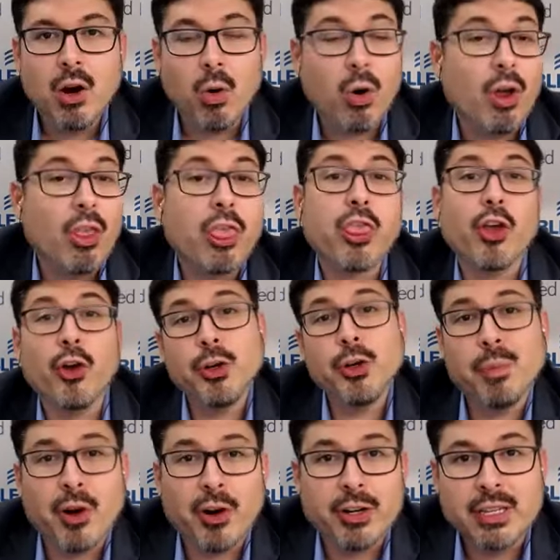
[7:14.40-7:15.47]
or a
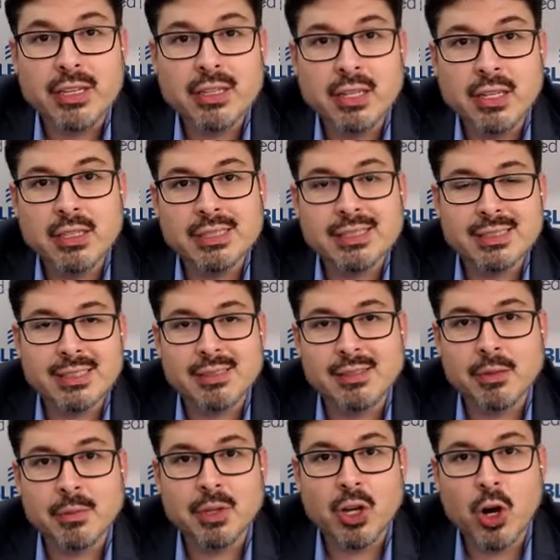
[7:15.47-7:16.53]
third party could
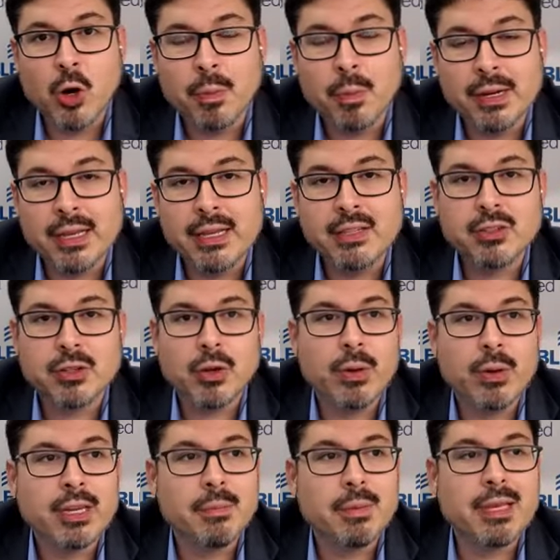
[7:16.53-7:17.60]
assist them and open it. And
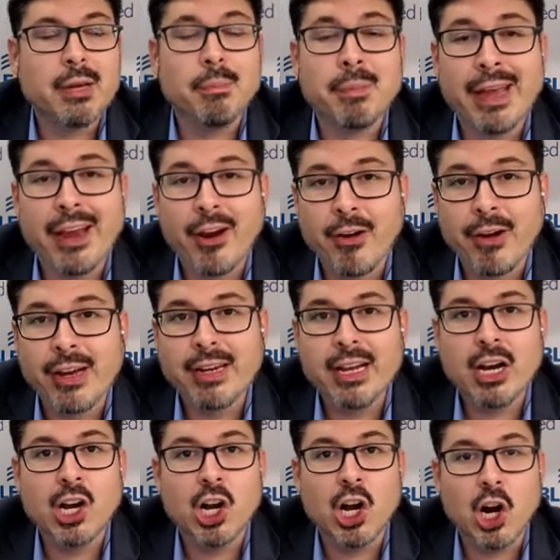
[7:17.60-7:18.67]
so it could be a parent,
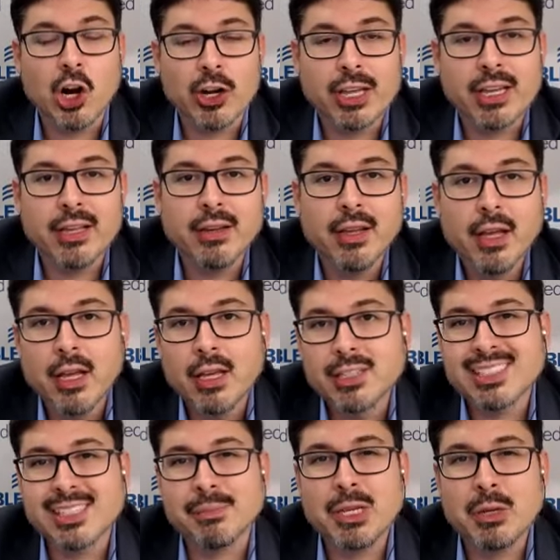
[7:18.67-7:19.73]
a guardian,
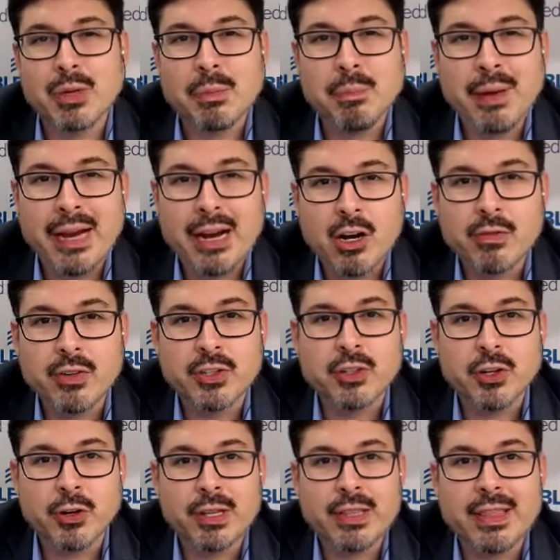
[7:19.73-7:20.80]
somebody with power of
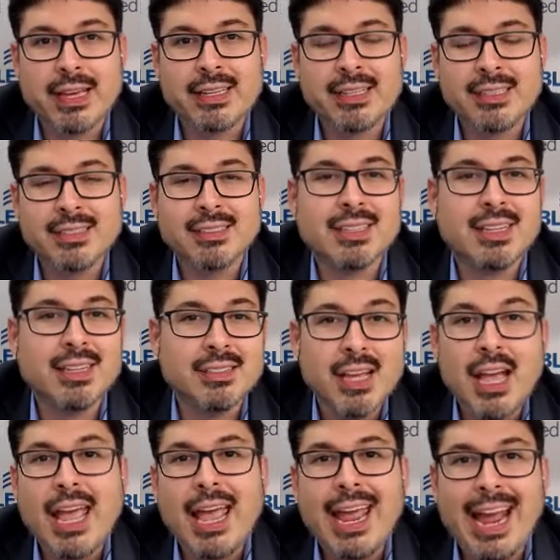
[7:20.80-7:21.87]
attorney that kind of says,
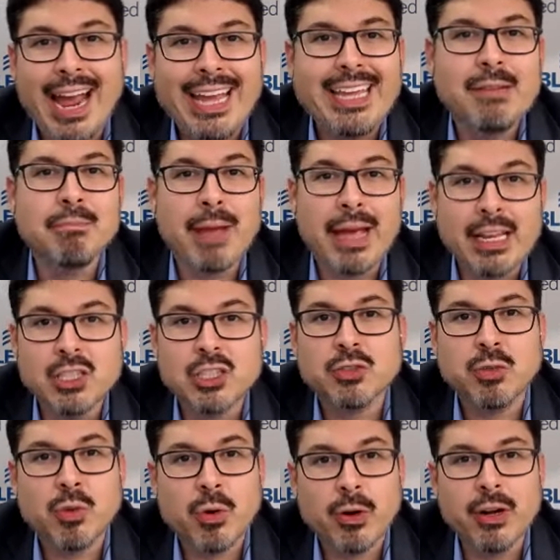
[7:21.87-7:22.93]
"Hey, I can
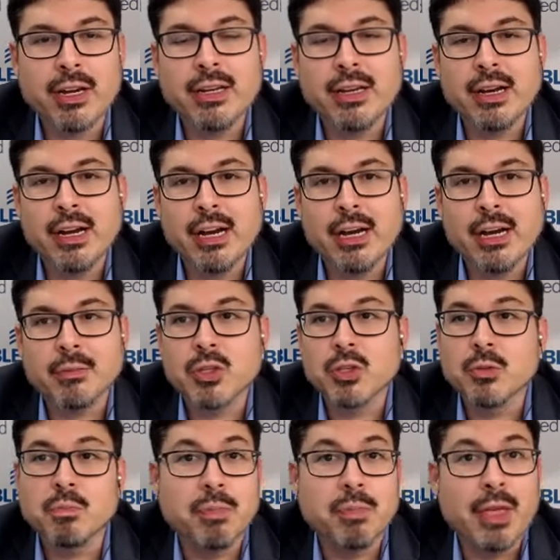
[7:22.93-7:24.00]
manage for it." Um,
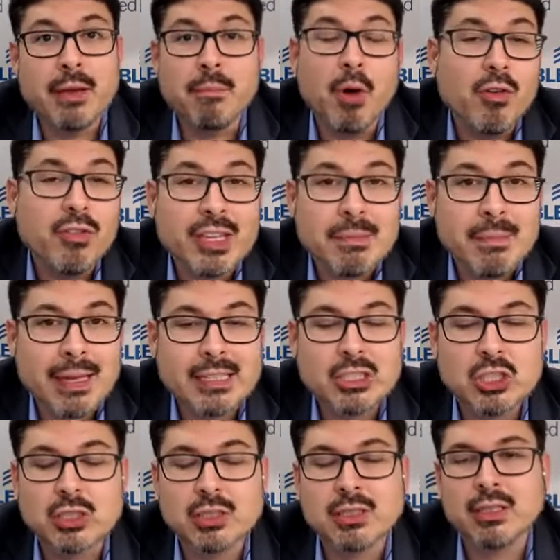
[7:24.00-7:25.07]
you, they both can
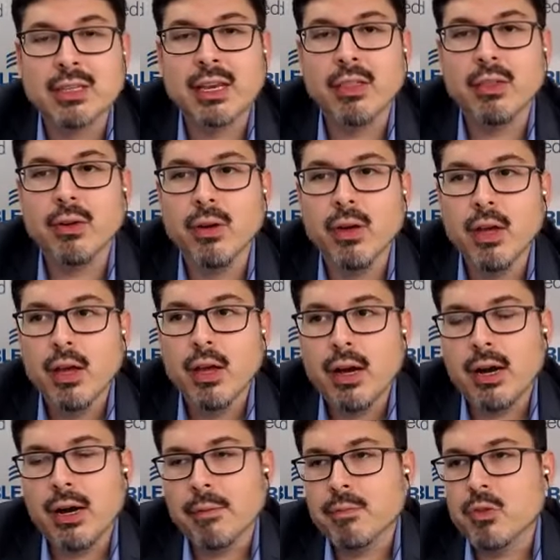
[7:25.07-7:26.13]
manage it together.
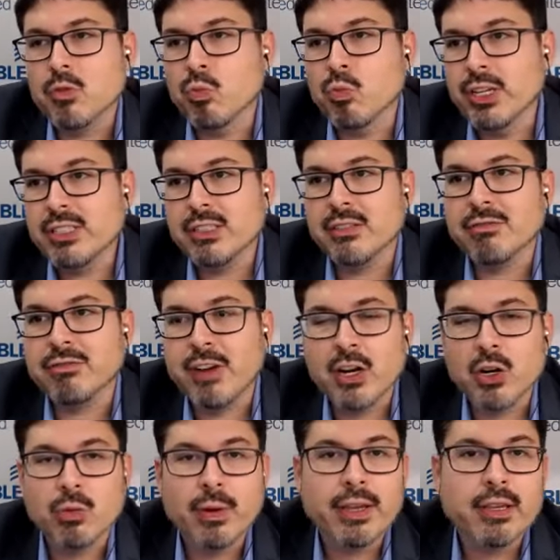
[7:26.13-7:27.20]
Uh, recent
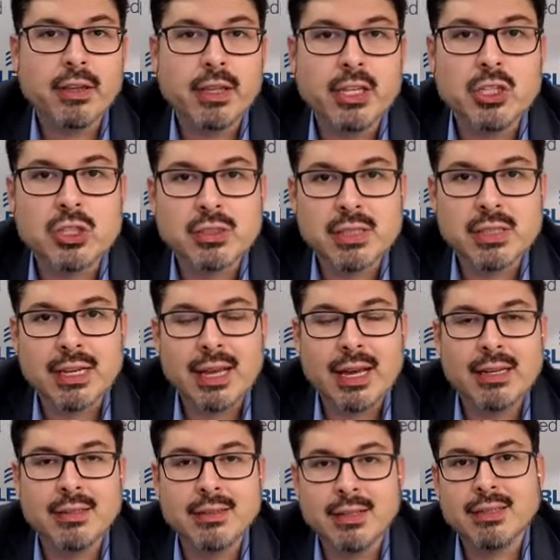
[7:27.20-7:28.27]
final regulations that
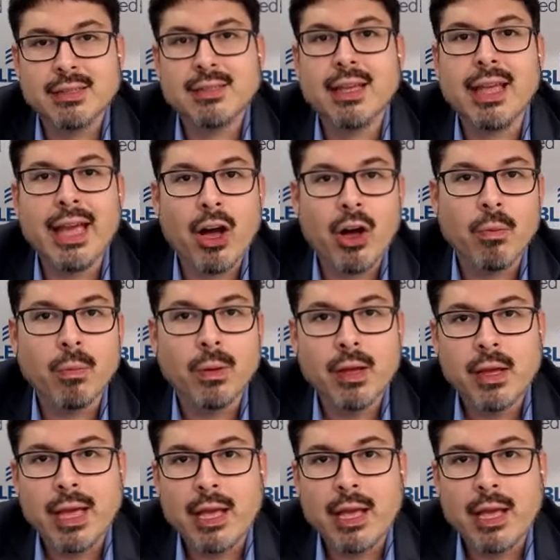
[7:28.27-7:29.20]
kind of dictate how